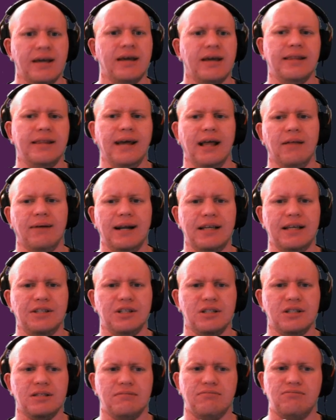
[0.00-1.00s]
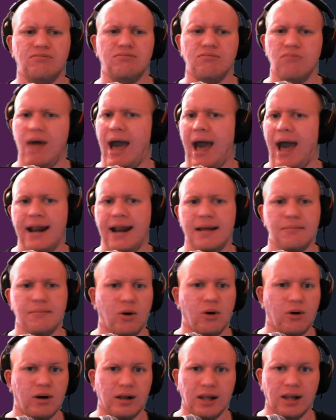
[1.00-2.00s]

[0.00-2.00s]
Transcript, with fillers: The other one is just adding more